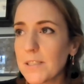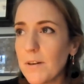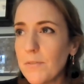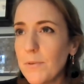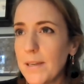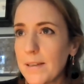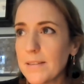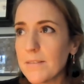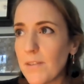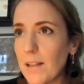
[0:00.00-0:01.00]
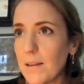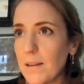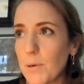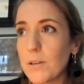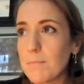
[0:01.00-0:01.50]
So if we can
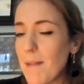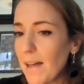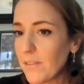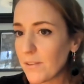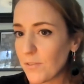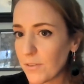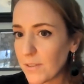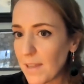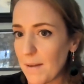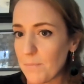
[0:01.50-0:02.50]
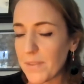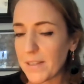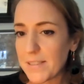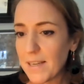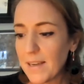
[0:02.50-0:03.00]
develop a good method for them
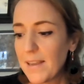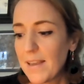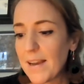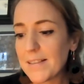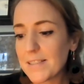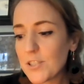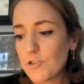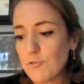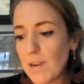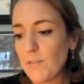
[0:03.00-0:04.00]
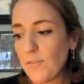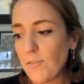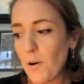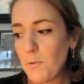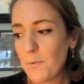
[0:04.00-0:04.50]
that's as
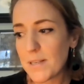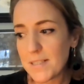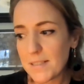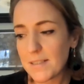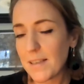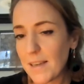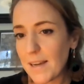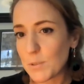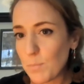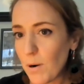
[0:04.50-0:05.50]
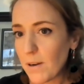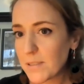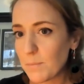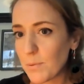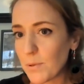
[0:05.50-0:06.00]
straightforward as
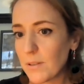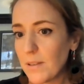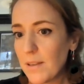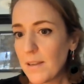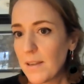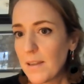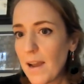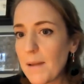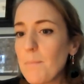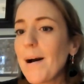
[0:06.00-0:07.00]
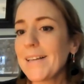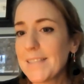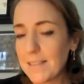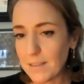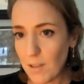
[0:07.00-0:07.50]
possible and
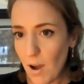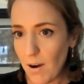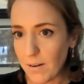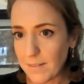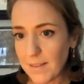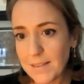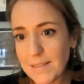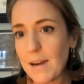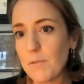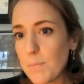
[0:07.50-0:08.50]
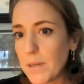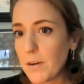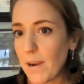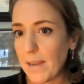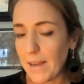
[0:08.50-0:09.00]
pass it along, like that would be
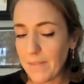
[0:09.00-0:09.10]
great.